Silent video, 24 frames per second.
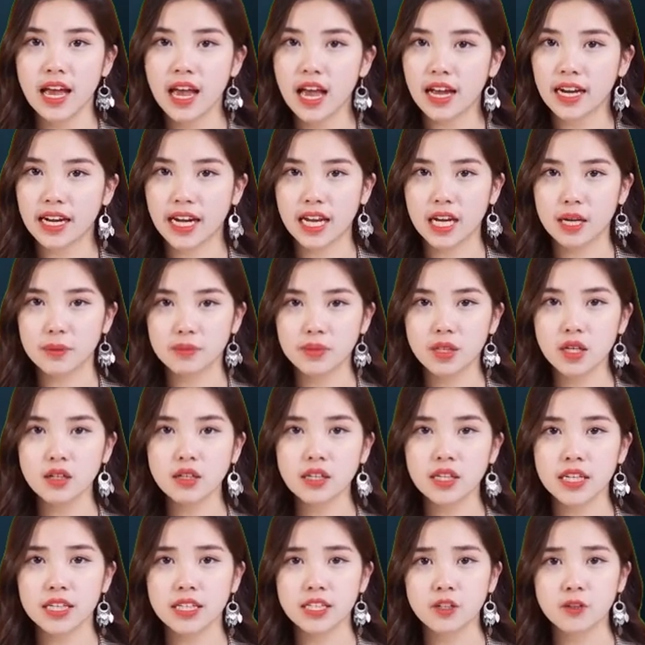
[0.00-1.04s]
I heard by
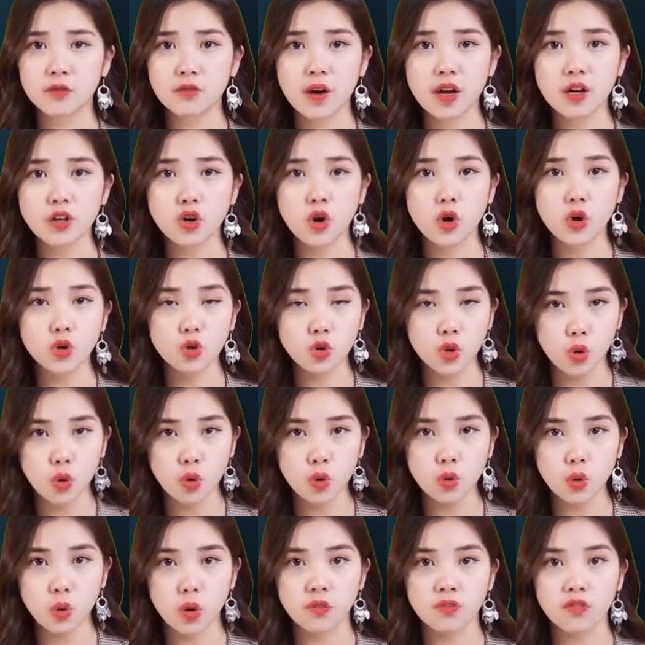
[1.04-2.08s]
Reddit law this
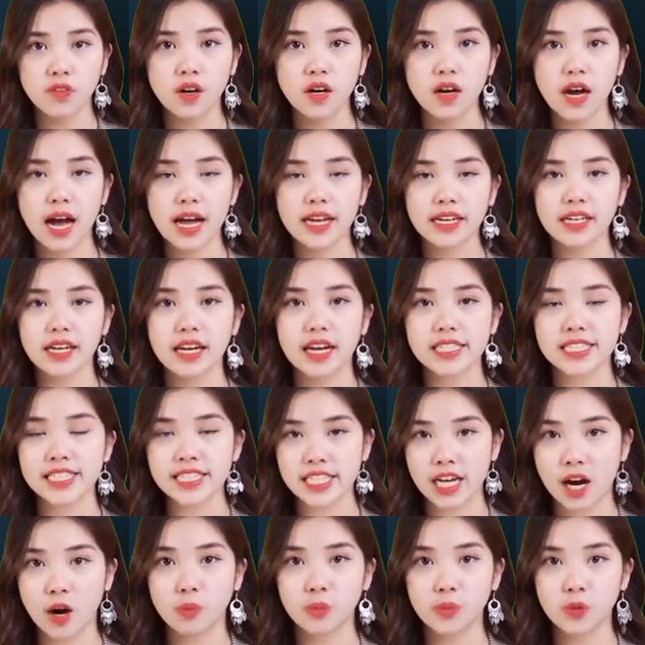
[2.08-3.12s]
joke has to be
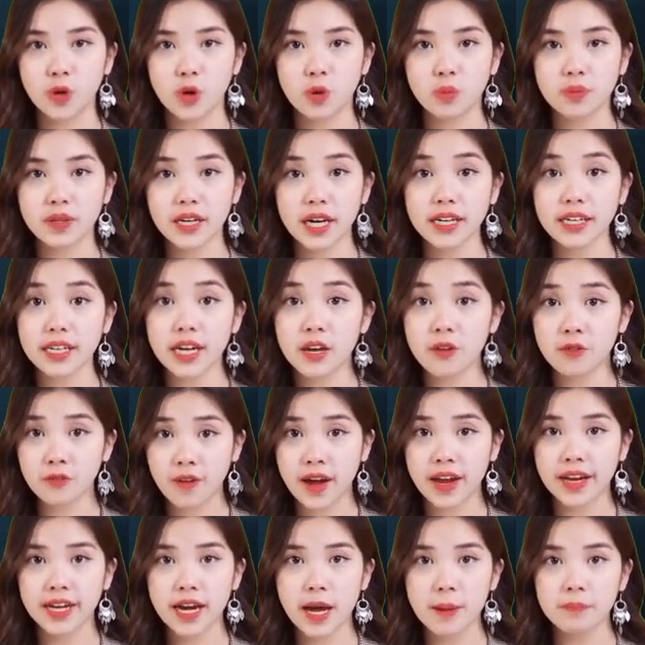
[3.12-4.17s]
reposted at least
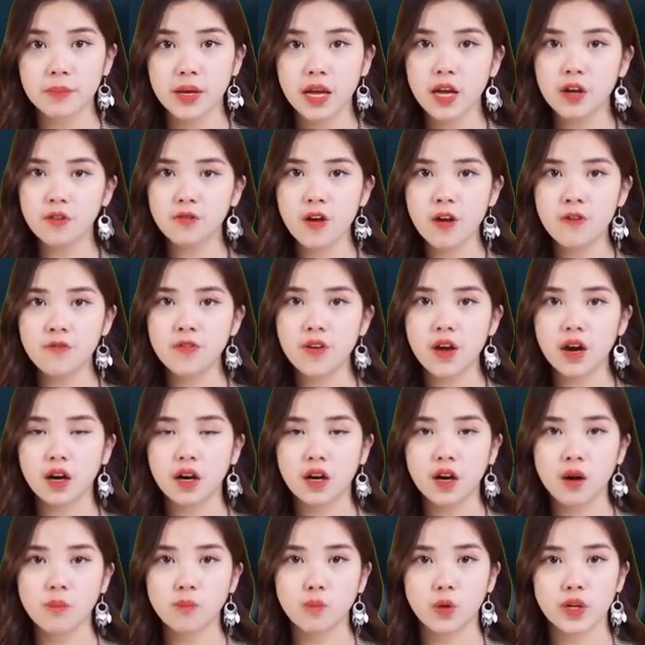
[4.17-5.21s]
once every 10
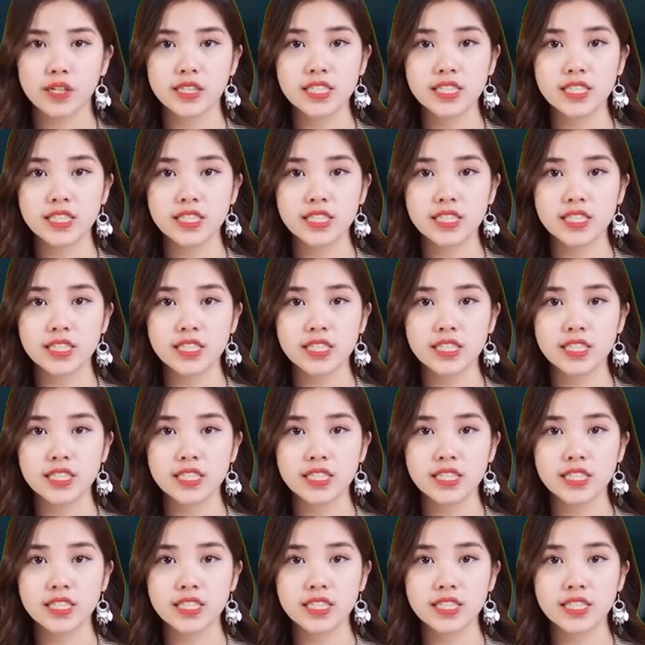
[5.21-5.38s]
days.